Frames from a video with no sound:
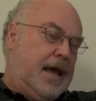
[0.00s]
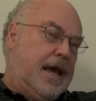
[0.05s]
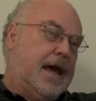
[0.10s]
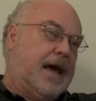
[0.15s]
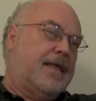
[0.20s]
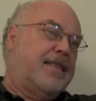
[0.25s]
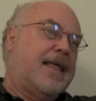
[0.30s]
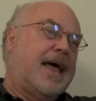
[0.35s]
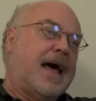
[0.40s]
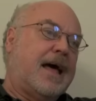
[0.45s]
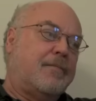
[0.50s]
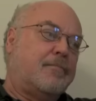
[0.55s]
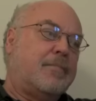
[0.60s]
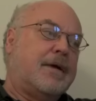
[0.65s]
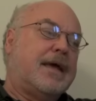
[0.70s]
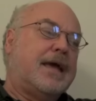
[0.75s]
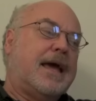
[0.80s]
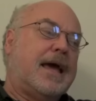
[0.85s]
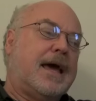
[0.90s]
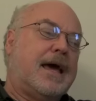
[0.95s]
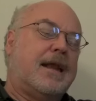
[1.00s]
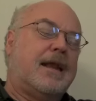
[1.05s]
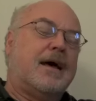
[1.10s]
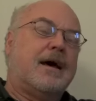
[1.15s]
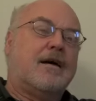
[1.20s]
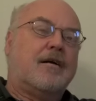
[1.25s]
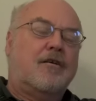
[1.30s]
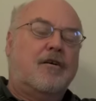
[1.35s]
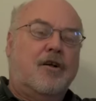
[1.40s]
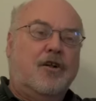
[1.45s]
And that began
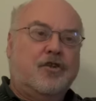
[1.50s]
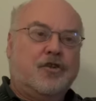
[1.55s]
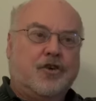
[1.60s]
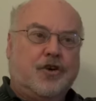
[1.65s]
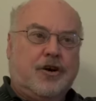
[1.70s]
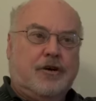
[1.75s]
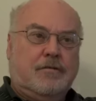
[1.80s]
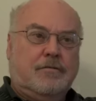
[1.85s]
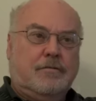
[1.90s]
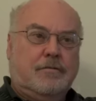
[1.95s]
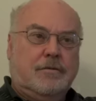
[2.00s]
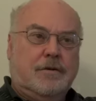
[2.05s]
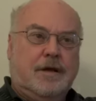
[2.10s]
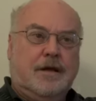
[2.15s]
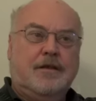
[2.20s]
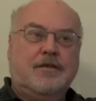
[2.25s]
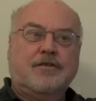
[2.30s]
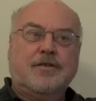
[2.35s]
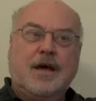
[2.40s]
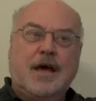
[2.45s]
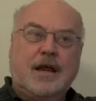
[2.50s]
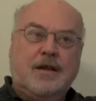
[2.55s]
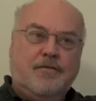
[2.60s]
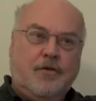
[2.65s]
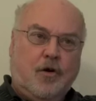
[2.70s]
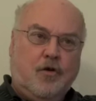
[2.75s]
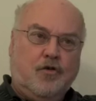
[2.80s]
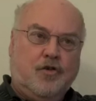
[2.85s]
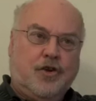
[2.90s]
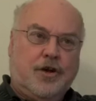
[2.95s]
a culture inside of
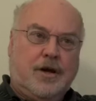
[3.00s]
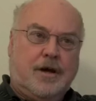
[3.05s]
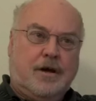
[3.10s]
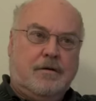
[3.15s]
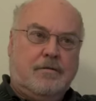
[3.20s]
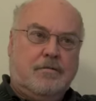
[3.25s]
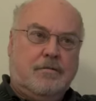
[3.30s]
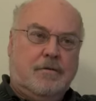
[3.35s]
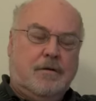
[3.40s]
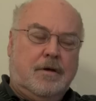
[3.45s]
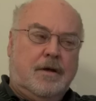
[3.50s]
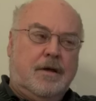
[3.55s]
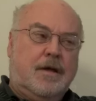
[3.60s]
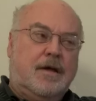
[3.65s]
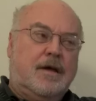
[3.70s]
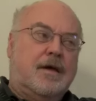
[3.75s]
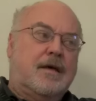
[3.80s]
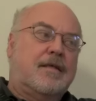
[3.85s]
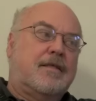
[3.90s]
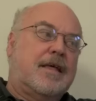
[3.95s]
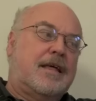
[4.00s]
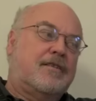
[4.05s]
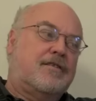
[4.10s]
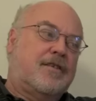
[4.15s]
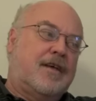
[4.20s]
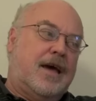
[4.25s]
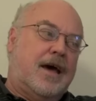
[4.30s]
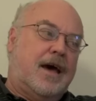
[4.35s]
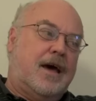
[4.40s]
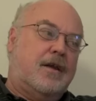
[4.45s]
OSHA that
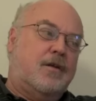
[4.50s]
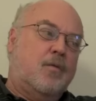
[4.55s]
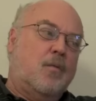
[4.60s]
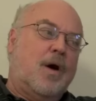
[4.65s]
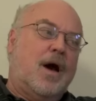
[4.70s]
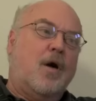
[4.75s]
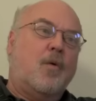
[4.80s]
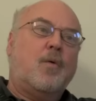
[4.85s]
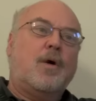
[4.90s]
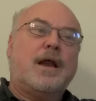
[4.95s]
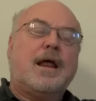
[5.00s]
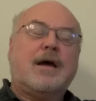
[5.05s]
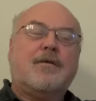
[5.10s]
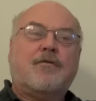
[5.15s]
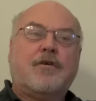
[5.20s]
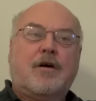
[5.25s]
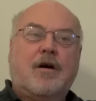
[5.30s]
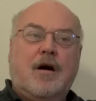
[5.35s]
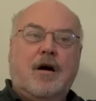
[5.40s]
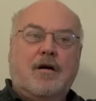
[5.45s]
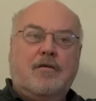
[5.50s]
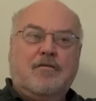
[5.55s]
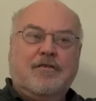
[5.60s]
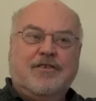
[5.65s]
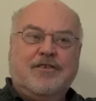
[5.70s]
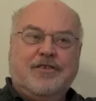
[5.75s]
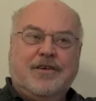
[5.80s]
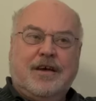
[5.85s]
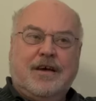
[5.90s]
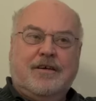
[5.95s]
said, well, whatever
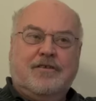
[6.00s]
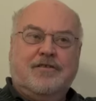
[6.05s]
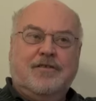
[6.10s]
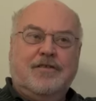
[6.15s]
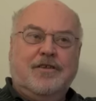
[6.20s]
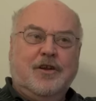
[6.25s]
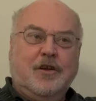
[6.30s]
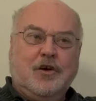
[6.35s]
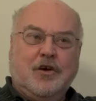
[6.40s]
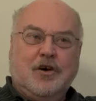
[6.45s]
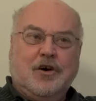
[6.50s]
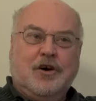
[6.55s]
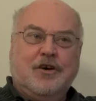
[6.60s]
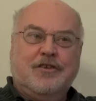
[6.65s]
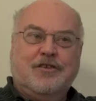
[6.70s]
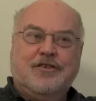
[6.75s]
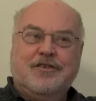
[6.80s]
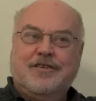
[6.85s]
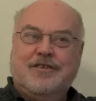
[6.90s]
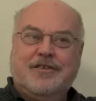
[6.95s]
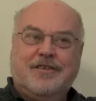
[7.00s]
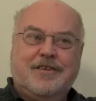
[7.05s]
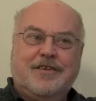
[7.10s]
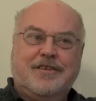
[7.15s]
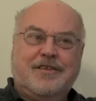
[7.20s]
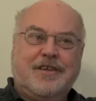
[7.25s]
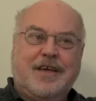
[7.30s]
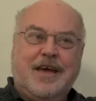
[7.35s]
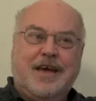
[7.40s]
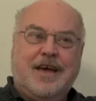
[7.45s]
Congress says in the laws
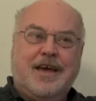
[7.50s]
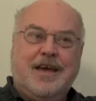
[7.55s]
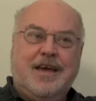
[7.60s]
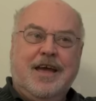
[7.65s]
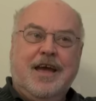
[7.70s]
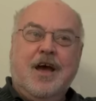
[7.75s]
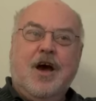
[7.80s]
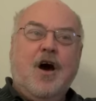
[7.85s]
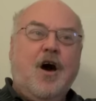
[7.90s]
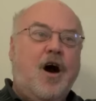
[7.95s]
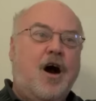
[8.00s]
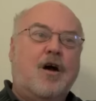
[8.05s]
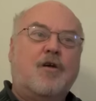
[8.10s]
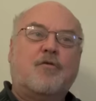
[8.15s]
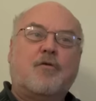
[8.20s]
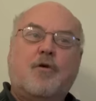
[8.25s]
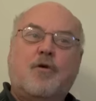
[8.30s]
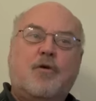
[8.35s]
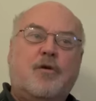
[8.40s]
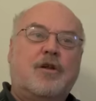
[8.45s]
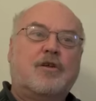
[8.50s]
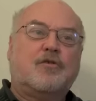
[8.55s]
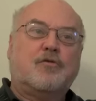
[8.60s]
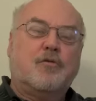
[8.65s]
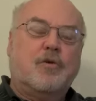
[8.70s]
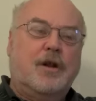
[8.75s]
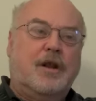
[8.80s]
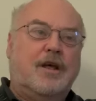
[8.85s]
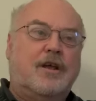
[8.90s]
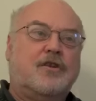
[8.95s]
say, our role is
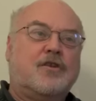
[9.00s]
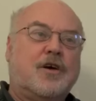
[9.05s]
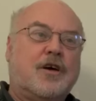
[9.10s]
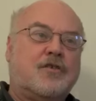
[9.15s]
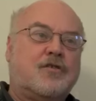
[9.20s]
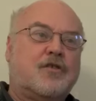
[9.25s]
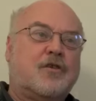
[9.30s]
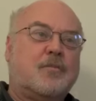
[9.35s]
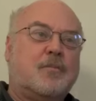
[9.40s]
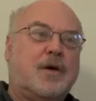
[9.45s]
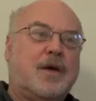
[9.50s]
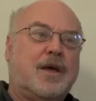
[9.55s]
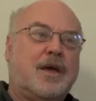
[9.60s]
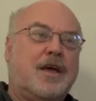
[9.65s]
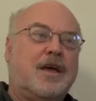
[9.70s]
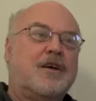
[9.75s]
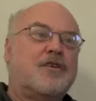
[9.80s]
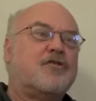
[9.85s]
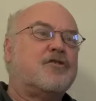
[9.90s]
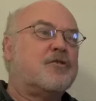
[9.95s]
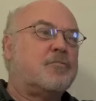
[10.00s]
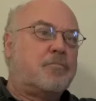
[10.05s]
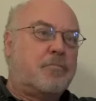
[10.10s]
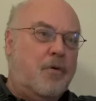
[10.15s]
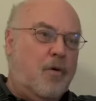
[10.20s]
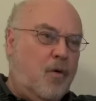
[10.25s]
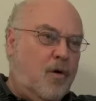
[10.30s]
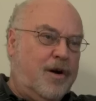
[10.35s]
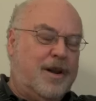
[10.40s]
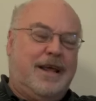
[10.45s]
really just to be
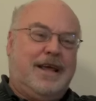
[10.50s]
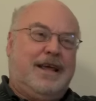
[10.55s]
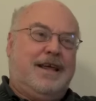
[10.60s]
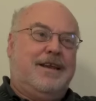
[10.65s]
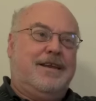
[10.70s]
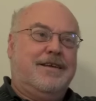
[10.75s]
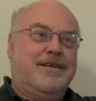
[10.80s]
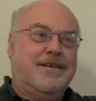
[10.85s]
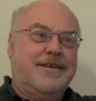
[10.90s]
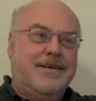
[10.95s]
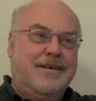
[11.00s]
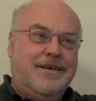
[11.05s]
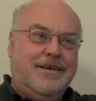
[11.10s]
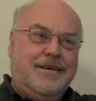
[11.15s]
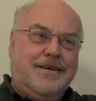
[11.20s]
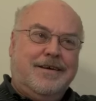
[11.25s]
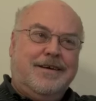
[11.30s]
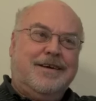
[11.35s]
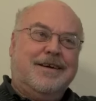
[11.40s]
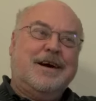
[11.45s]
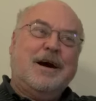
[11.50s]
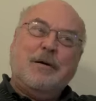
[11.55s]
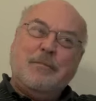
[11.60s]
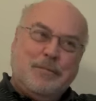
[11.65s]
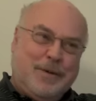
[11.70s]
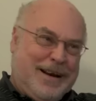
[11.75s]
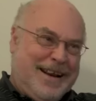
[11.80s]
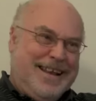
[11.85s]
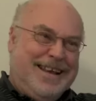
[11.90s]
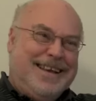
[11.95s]
supporting
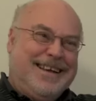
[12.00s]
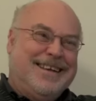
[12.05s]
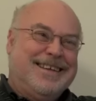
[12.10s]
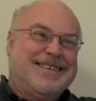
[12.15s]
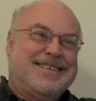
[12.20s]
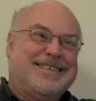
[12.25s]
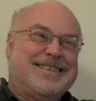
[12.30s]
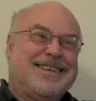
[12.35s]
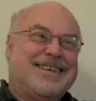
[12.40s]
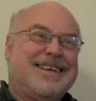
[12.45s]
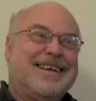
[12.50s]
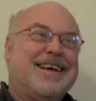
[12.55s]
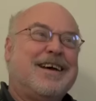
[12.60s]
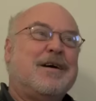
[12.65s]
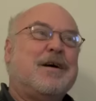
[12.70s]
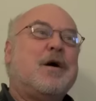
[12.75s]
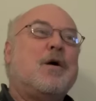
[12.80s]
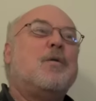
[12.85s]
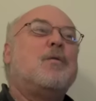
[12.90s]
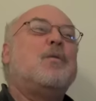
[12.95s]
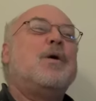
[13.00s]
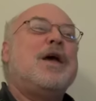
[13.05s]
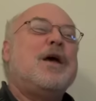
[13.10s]
companies. We want to help companies.